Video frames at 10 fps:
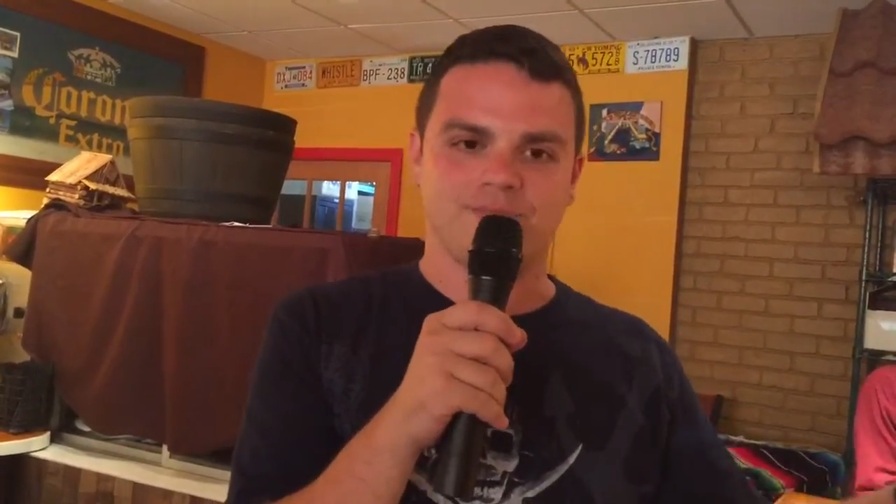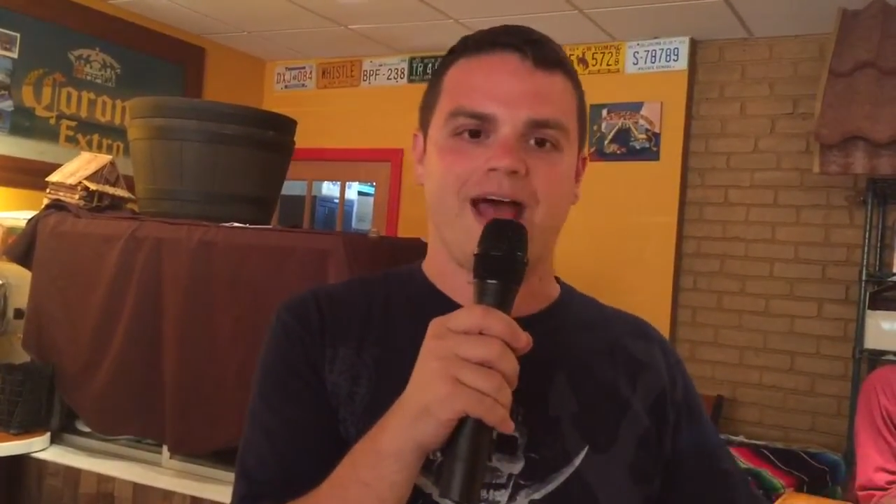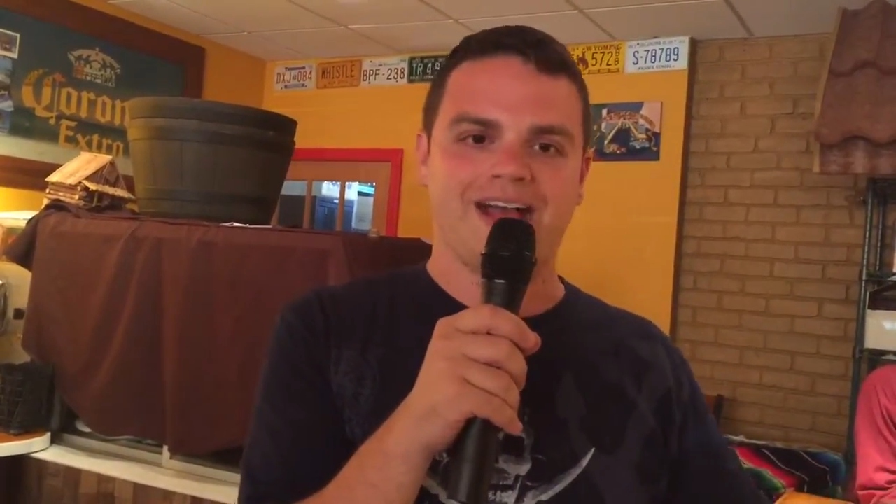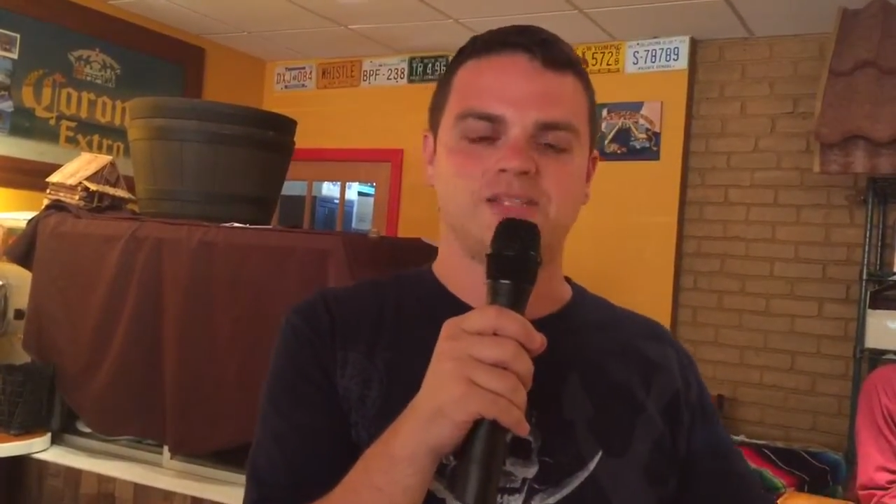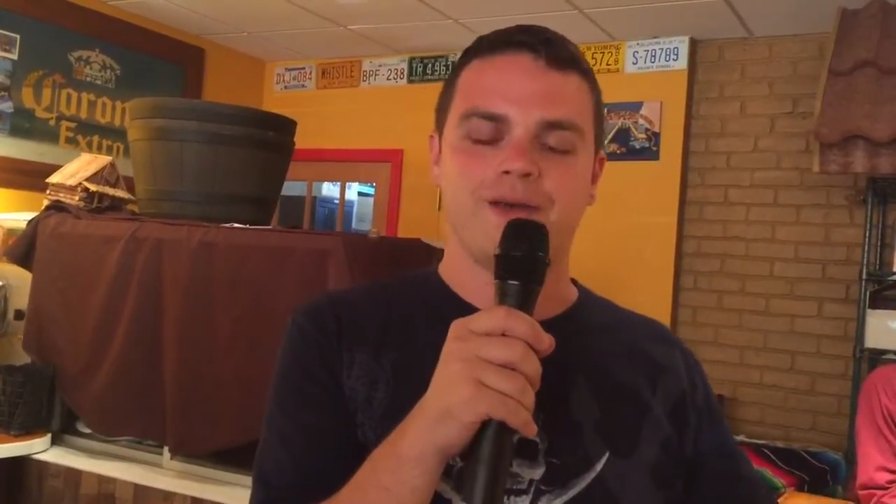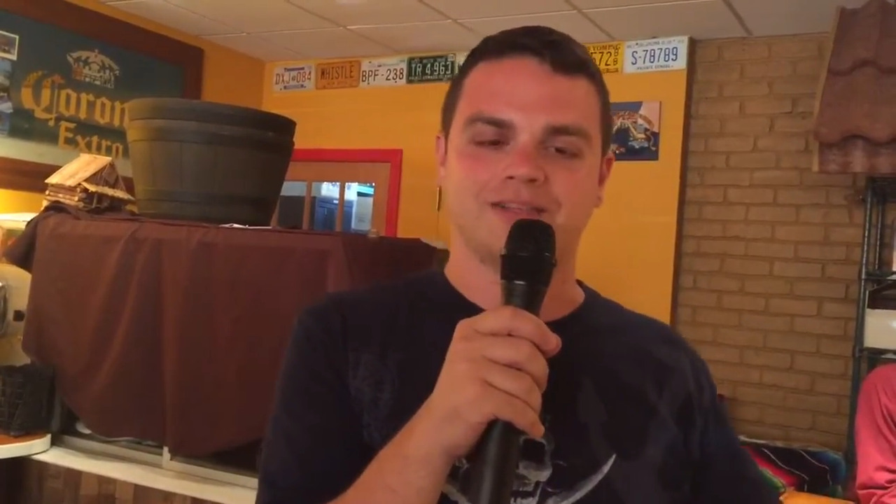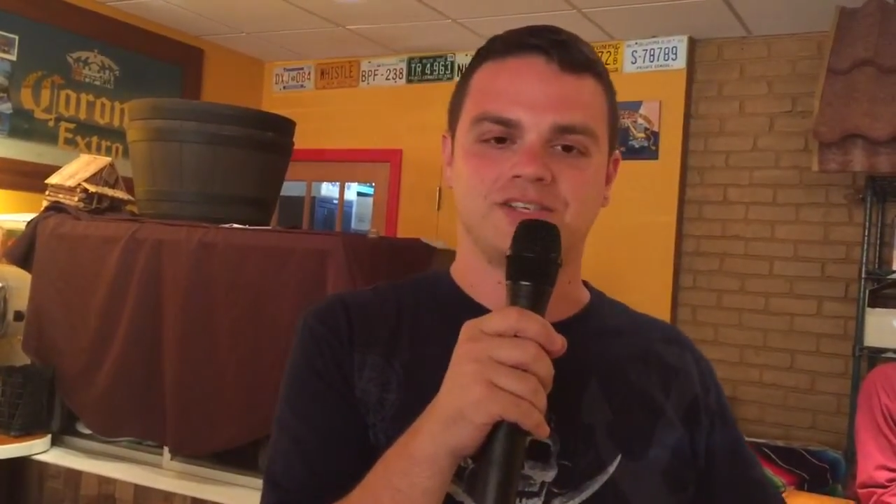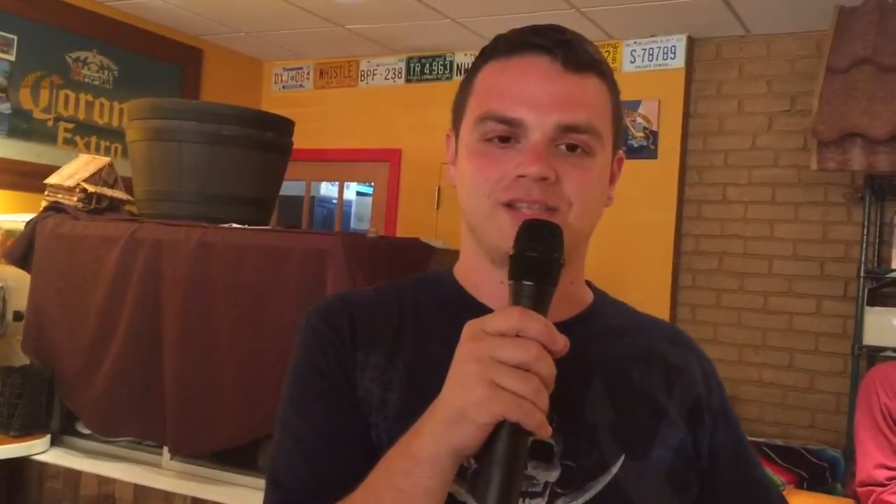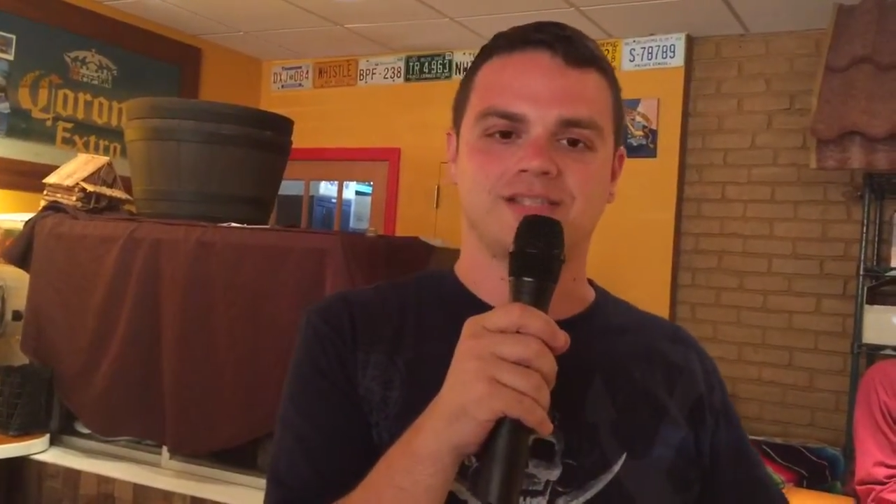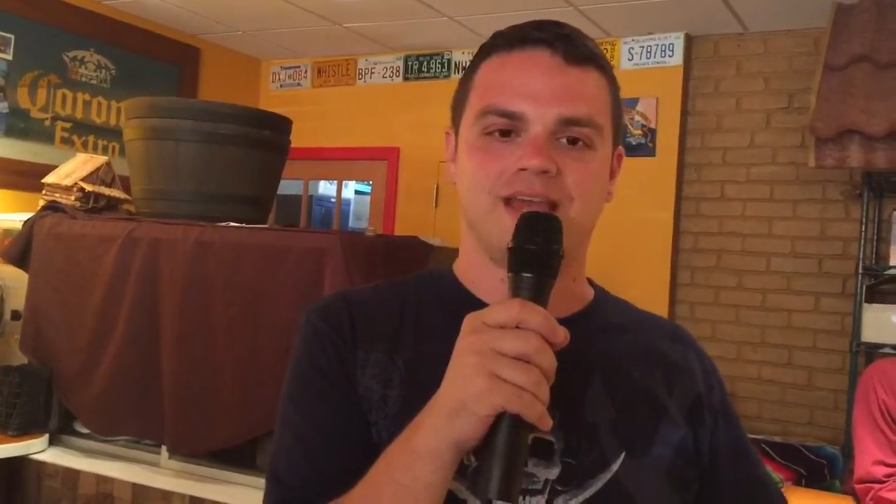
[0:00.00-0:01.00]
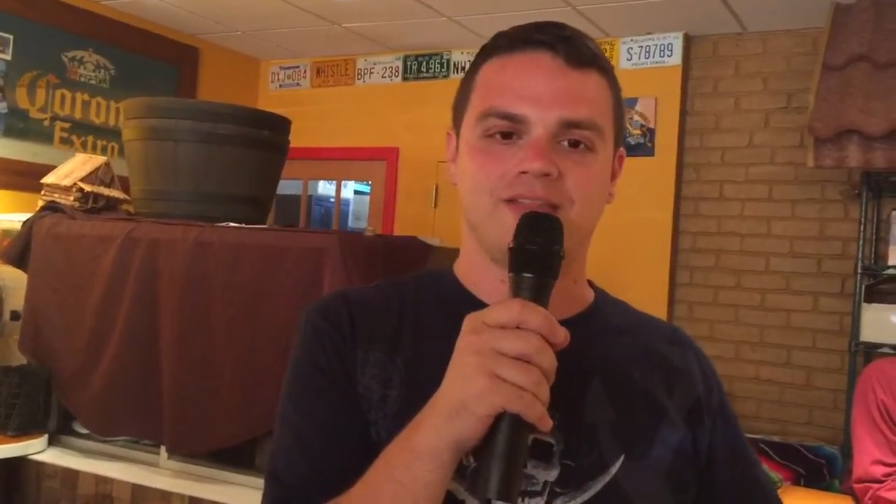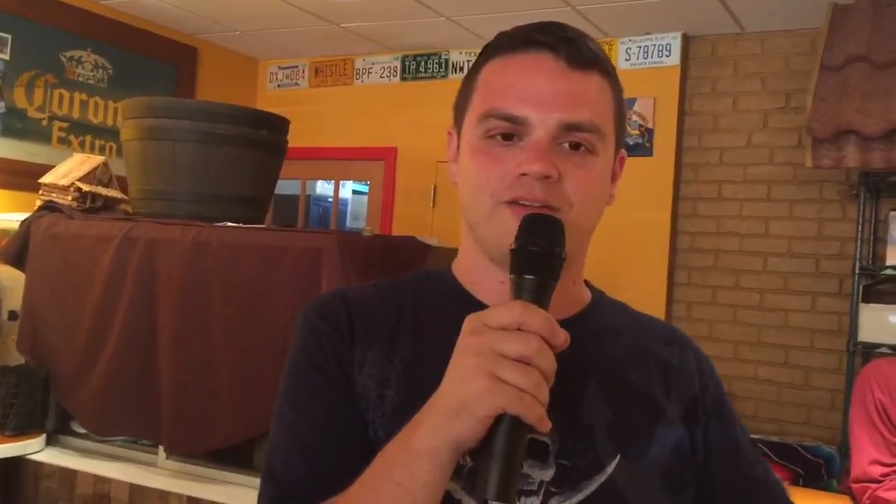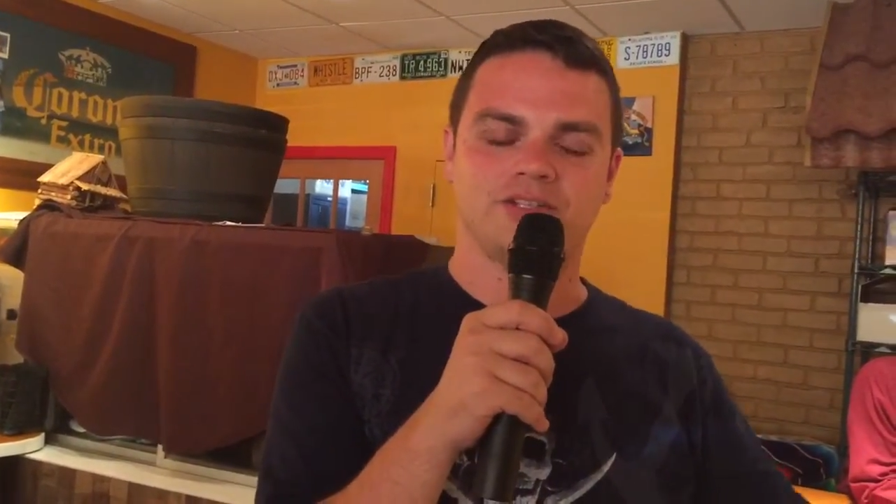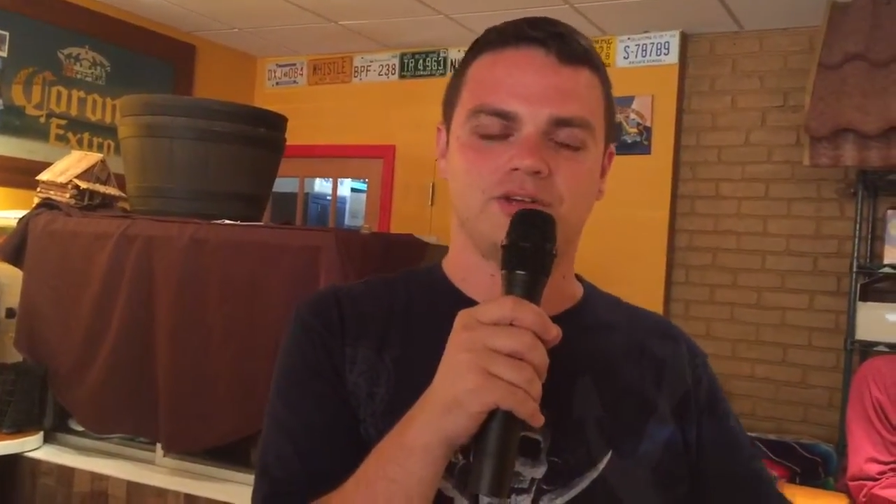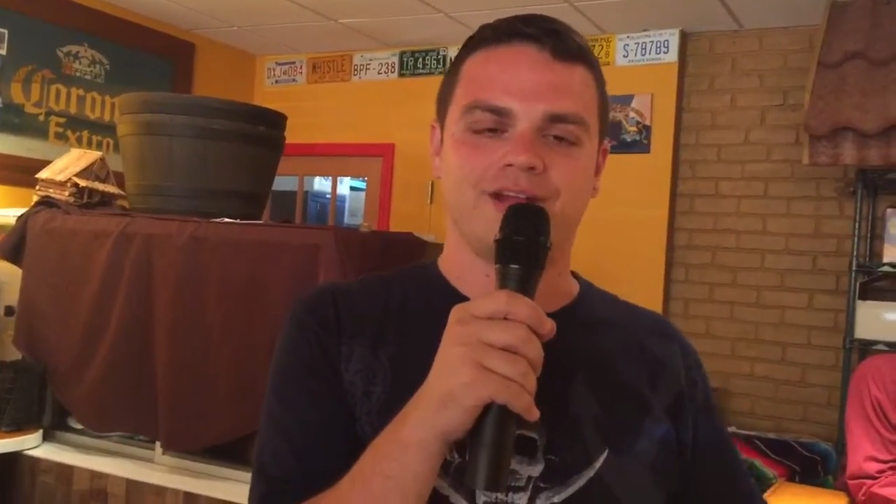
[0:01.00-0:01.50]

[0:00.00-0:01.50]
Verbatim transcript: aspect to this day, the original